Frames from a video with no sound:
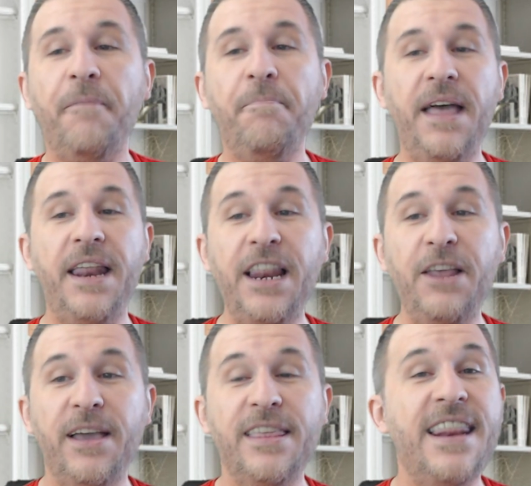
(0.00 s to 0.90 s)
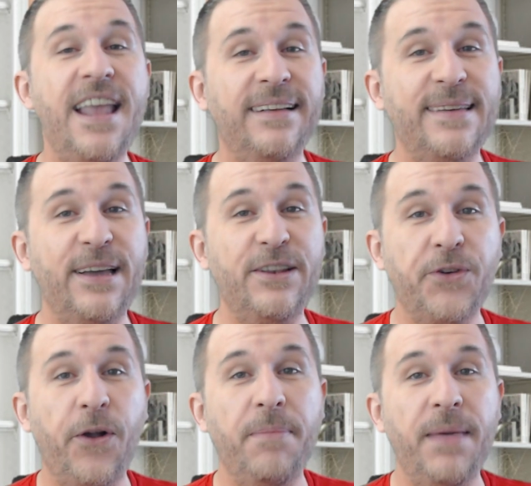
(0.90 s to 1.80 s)
But anyway, the next
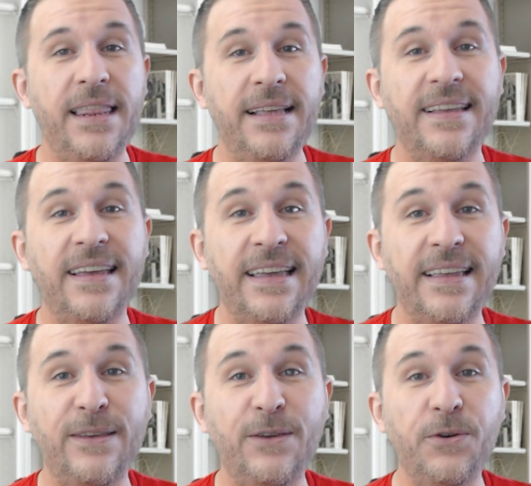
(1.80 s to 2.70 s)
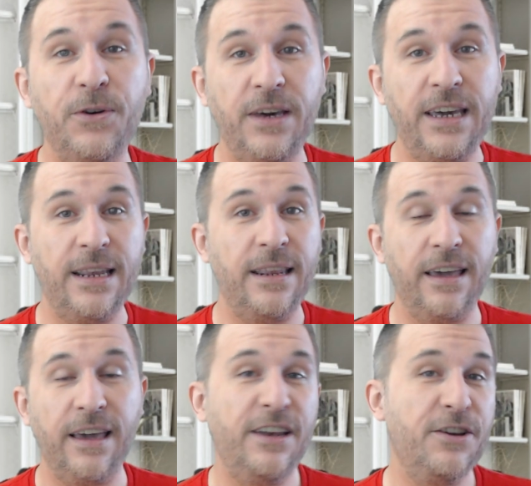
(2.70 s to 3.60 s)
country on my list is Ukraine, the
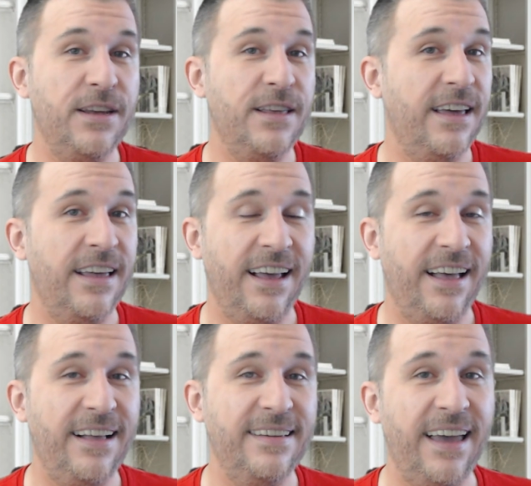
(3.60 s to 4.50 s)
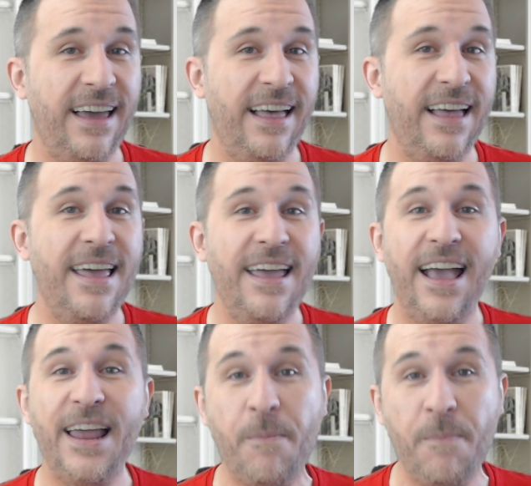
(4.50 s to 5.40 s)
country that has had
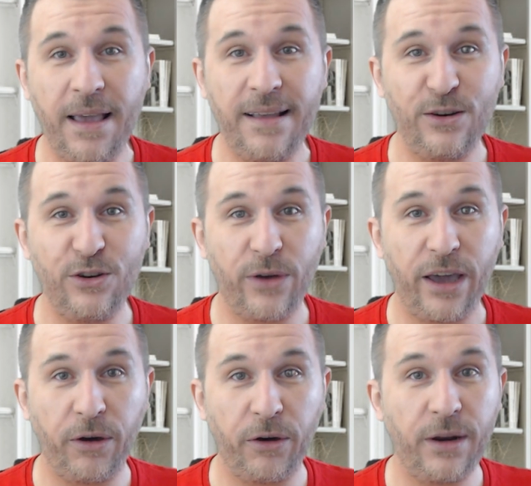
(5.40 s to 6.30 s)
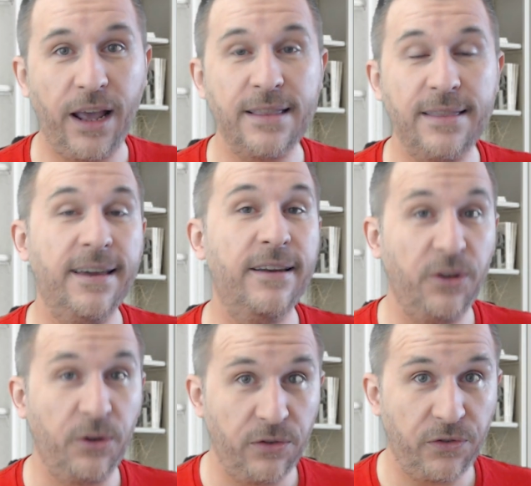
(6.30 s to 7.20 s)
an amazing track record at the
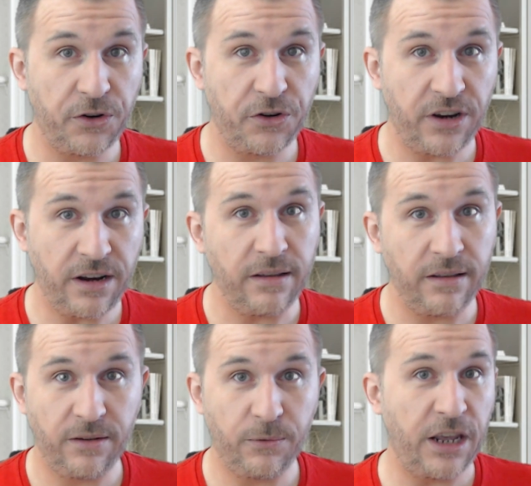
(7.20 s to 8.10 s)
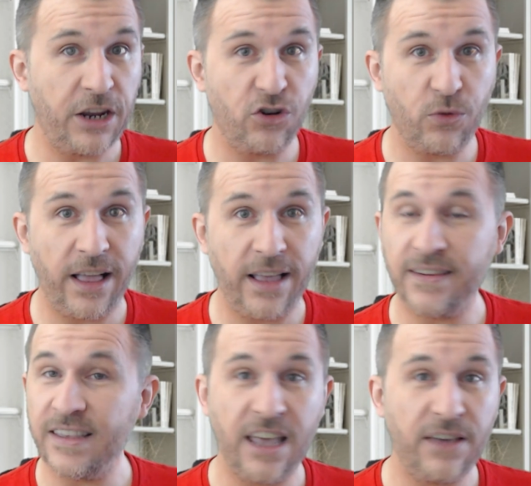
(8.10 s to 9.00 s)
adult version, winning twice,
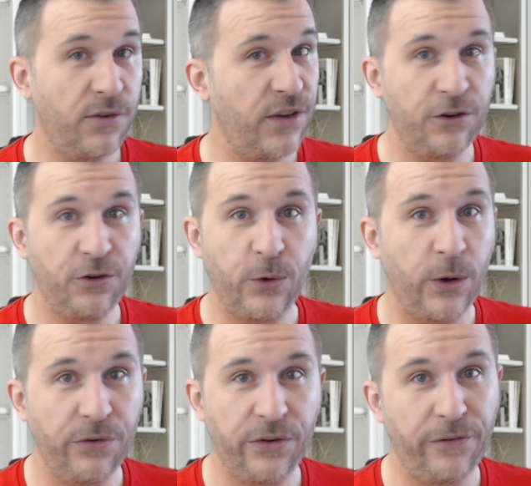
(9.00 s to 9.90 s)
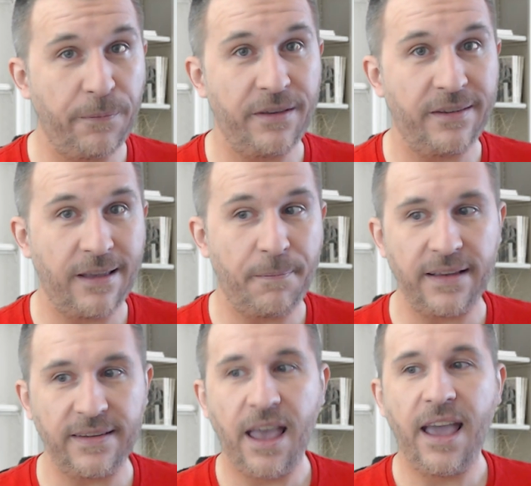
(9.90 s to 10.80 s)
never failed to qualify from the
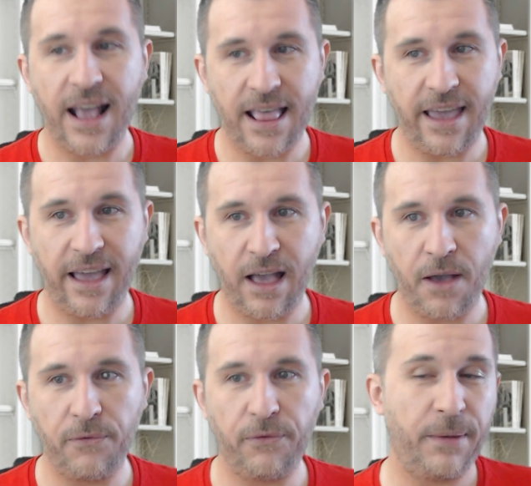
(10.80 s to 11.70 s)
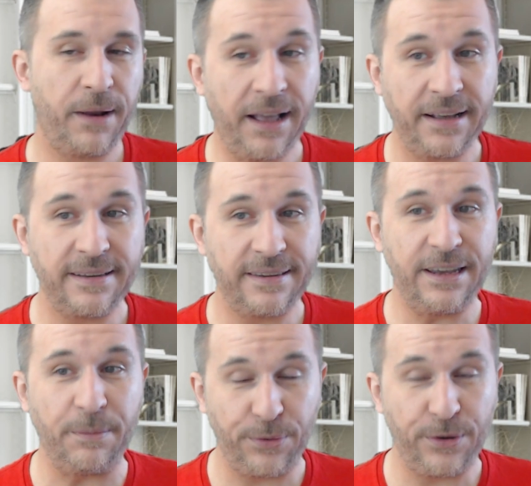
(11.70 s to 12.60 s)
semis, and they have, from what I can see,
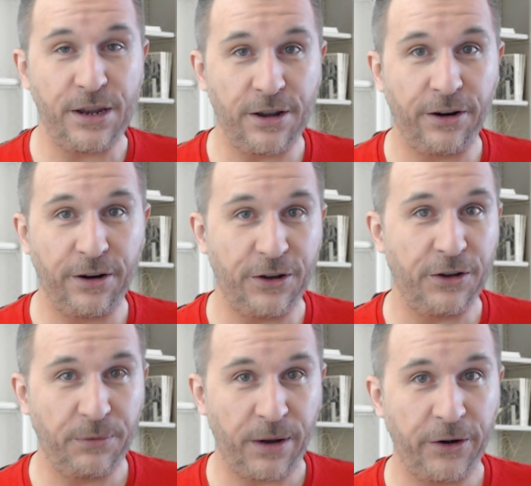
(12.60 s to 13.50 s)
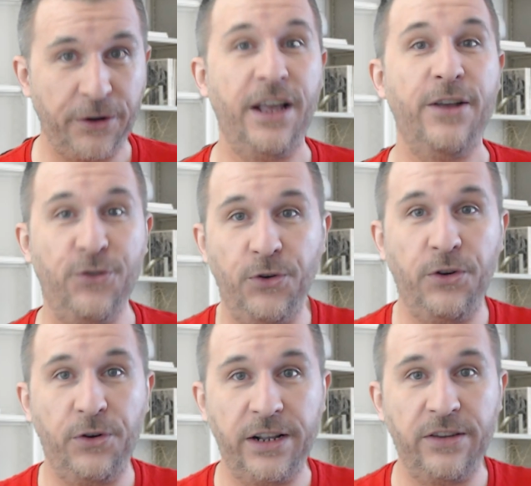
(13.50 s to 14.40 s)
a pretty darn good record at
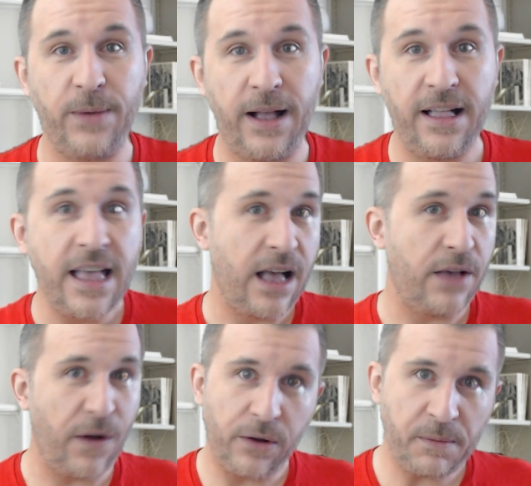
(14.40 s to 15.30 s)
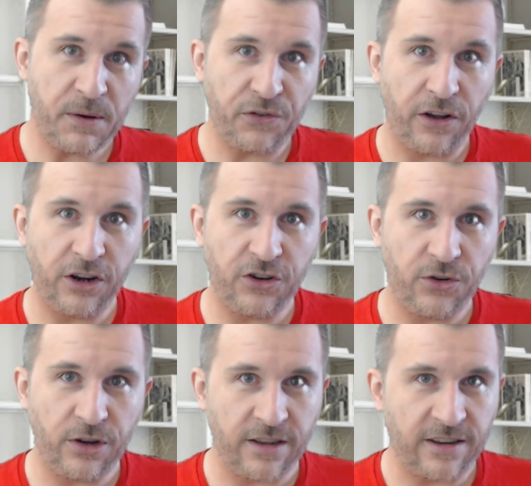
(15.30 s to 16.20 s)
junior as well. I've only been following
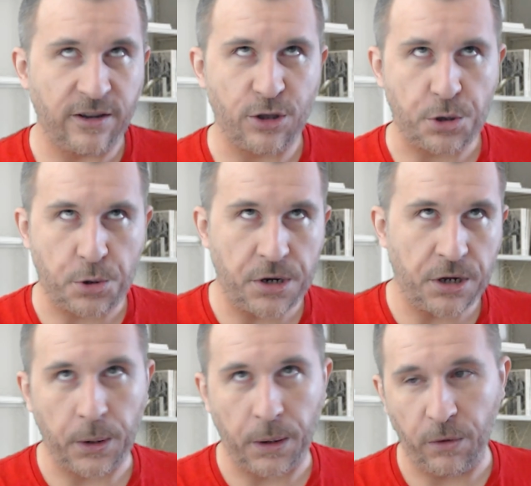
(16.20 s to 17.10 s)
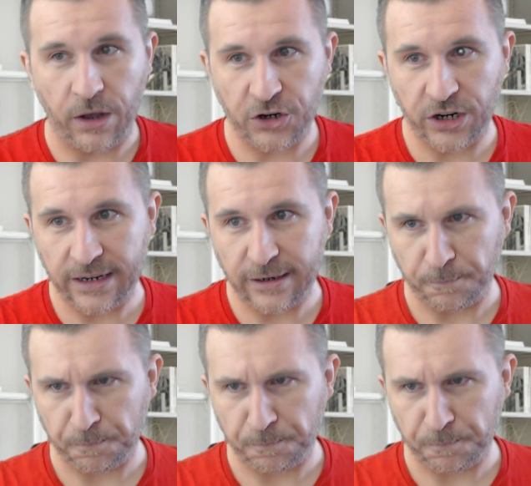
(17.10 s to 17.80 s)
junior, this is the third year I'm watching it.